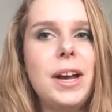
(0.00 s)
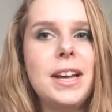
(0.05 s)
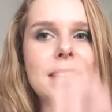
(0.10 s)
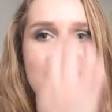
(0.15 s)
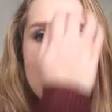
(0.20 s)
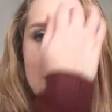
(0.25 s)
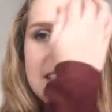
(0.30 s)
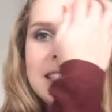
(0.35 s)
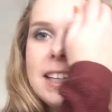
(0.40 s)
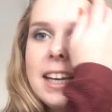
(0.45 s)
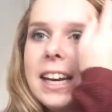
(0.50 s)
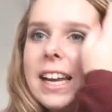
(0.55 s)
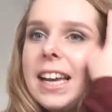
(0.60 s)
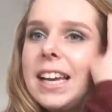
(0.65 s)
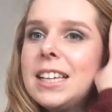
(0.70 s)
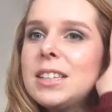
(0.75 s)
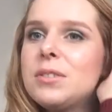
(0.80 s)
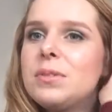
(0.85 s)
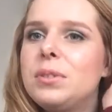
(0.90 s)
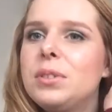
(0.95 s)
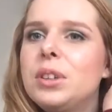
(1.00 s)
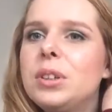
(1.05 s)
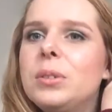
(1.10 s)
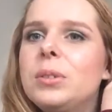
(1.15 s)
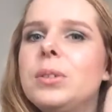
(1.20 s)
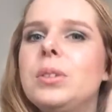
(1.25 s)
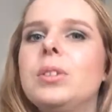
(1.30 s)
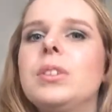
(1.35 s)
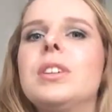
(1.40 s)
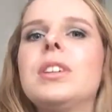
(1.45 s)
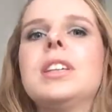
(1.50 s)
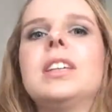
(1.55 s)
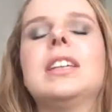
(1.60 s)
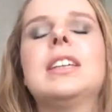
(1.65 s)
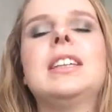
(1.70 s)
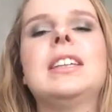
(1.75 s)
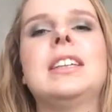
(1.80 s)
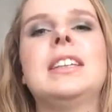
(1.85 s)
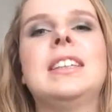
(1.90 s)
I didn't get as far on the